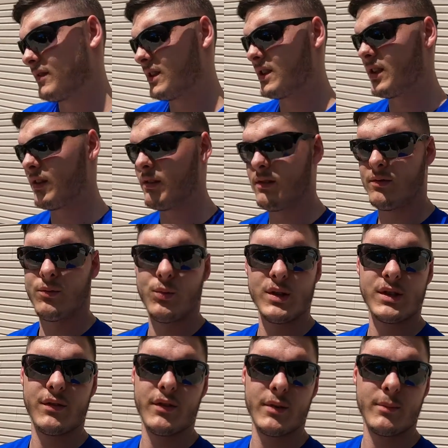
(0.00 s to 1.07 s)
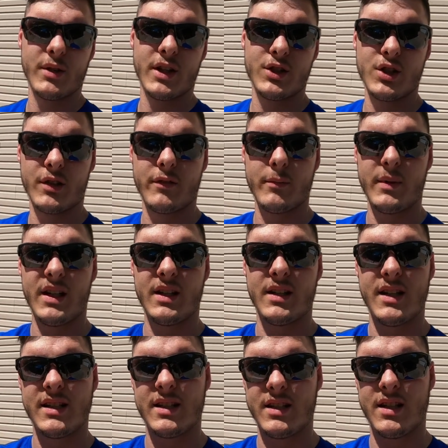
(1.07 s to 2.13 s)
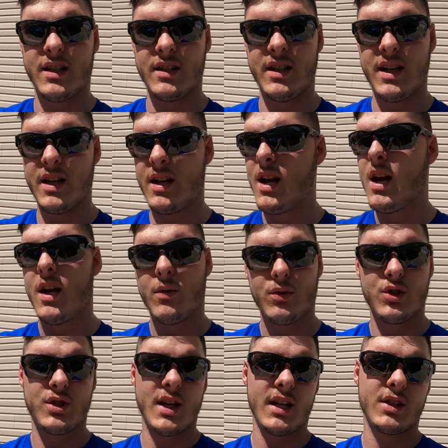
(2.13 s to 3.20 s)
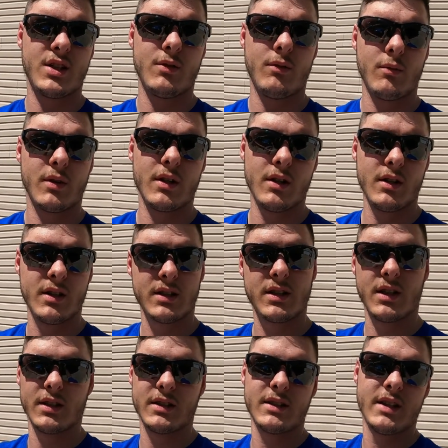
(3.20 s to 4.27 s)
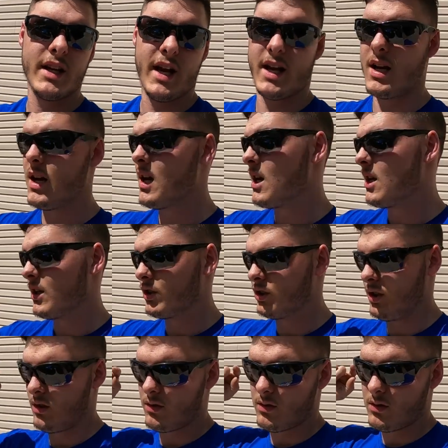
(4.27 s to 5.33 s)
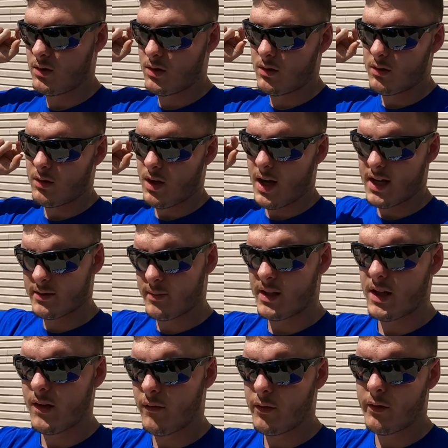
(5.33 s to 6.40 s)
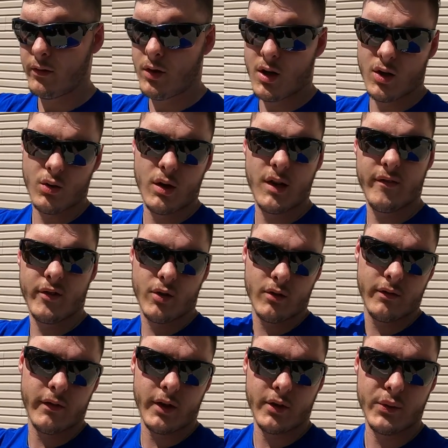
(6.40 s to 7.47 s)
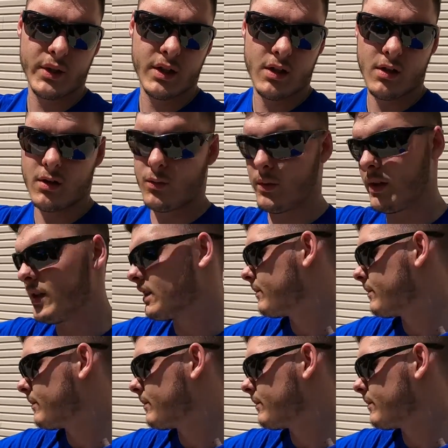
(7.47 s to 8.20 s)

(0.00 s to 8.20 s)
still was a fun project for me. Isn't done yet, which is actually what we're going to discuss today. So as many of you know, if you're following along with